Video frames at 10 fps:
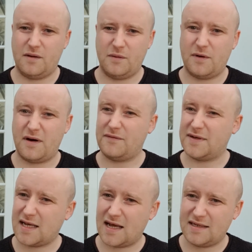are
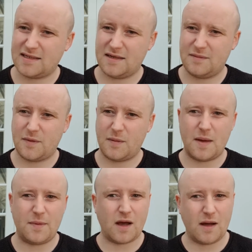advertising but
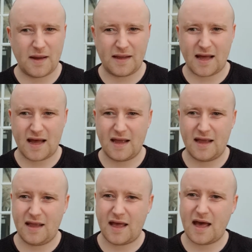maybe can't make the hire
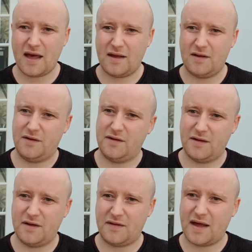yet,
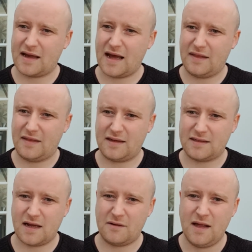and that kind of thing.
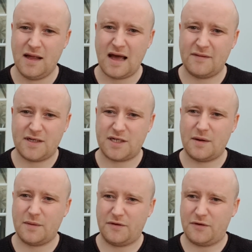So having a chat
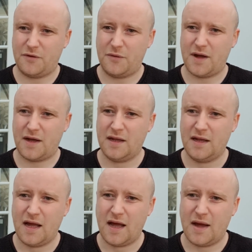with a recruiter
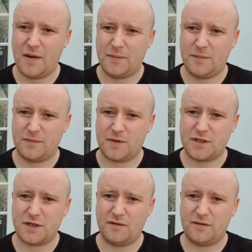can
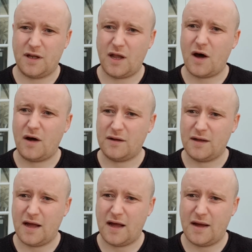solve a lot.
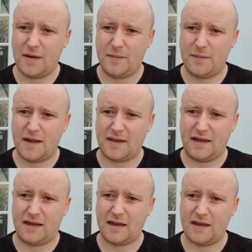I
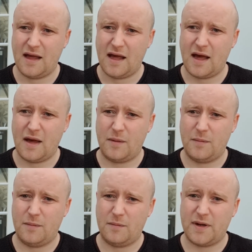think,
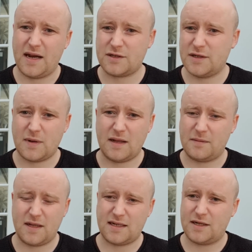but naturally as well,
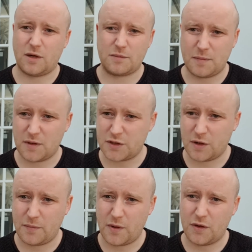things like job
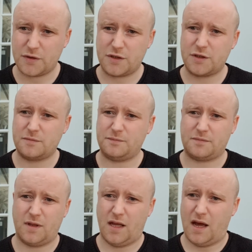boards,
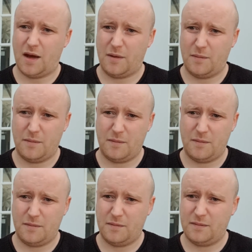
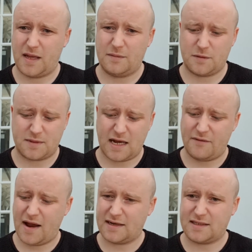getting jobs
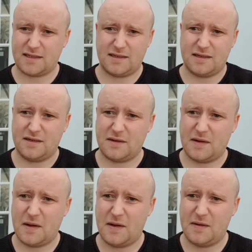direct,
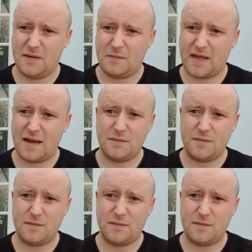getting